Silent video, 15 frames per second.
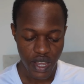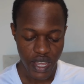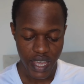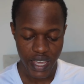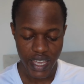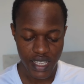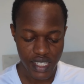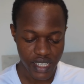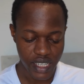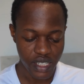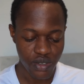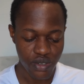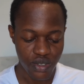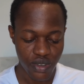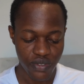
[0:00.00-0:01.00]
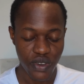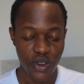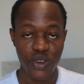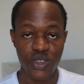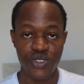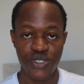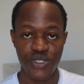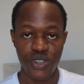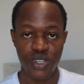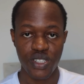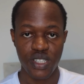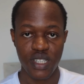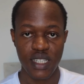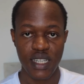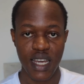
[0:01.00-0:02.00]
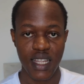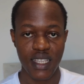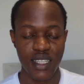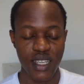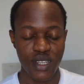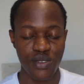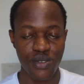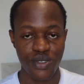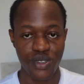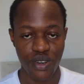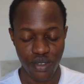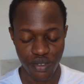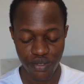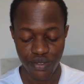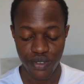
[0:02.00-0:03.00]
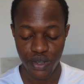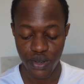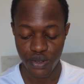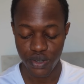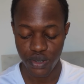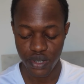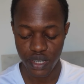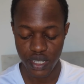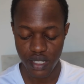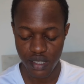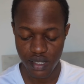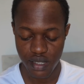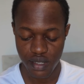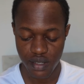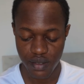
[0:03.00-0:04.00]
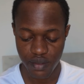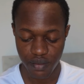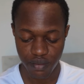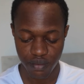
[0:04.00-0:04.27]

Again, take note of your instruction and take note of your units.